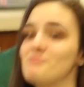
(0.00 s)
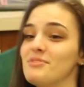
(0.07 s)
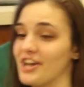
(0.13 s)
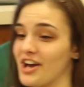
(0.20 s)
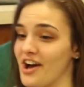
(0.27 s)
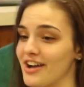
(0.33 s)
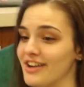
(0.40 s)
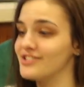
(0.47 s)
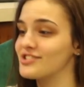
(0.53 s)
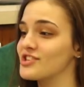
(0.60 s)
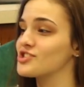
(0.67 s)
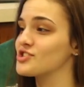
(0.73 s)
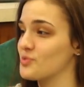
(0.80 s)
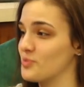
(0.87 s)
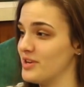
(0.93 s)
because
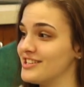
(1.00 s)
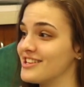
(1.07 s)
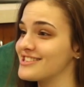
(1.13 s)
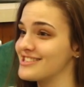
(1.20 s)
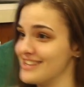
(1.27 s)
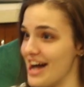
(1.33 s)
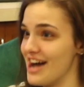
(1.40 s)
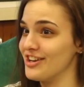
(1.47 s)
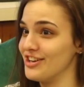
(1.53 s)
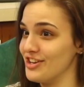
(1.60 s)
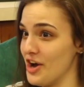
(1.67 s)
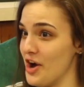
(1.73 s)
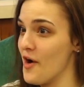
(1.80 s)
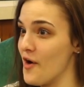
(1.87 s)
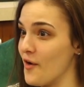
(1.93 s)
sweet does not
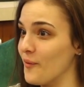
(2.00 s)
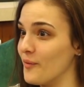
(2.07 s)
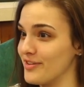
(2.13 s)
go